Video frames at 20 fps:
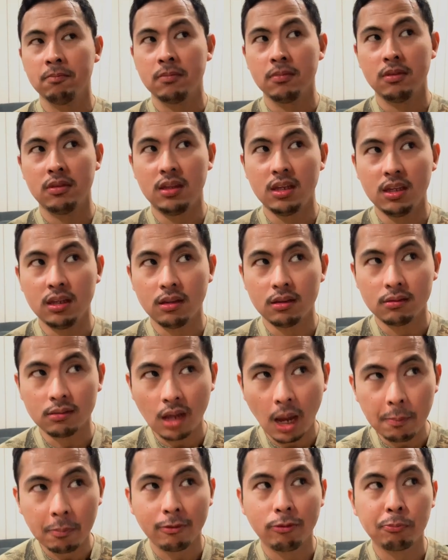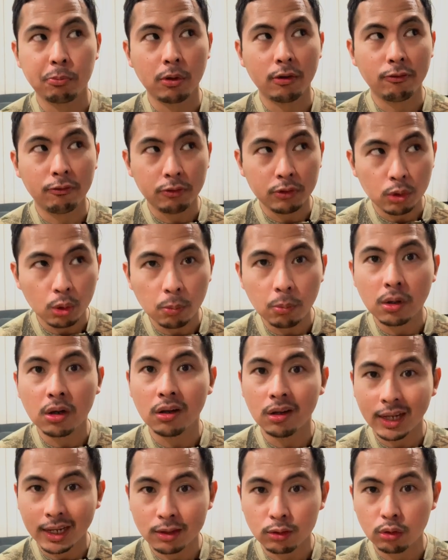the type of perfume
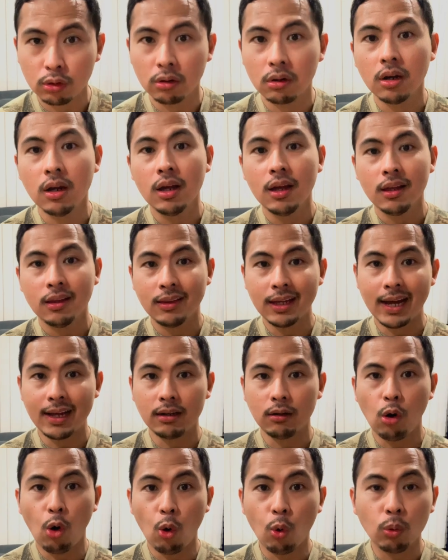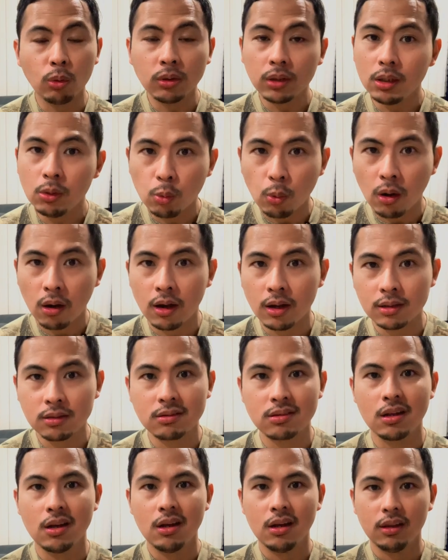collector that only
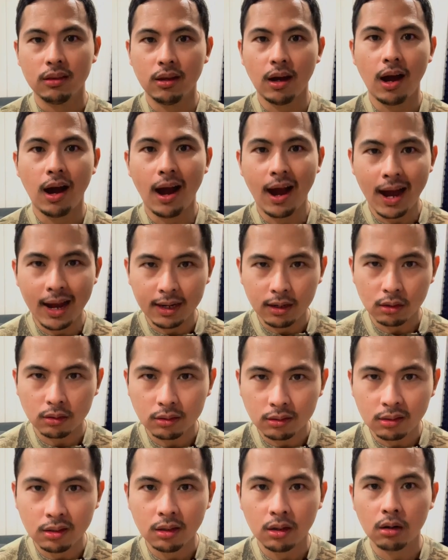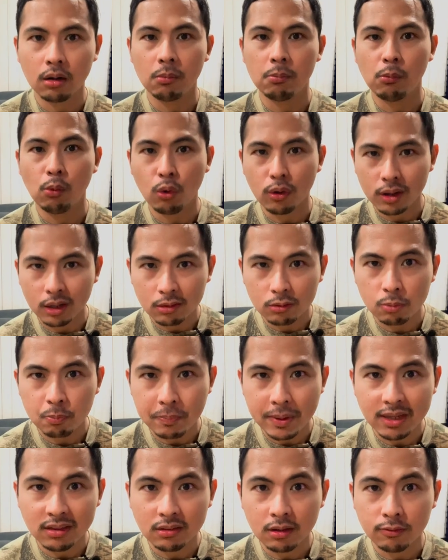wants the higher tier, more
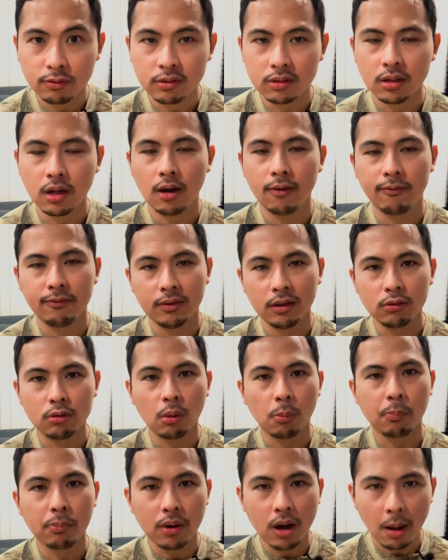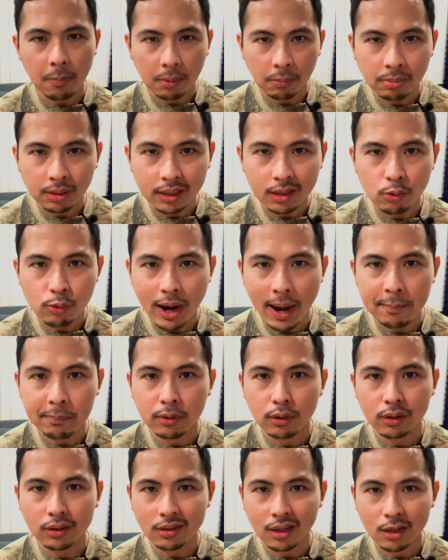expensive stuff, this will probably grab
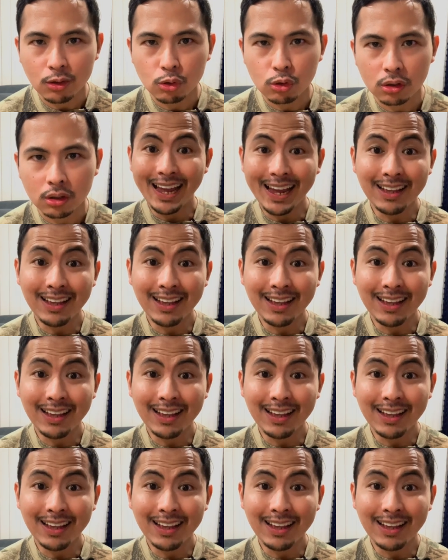your attention.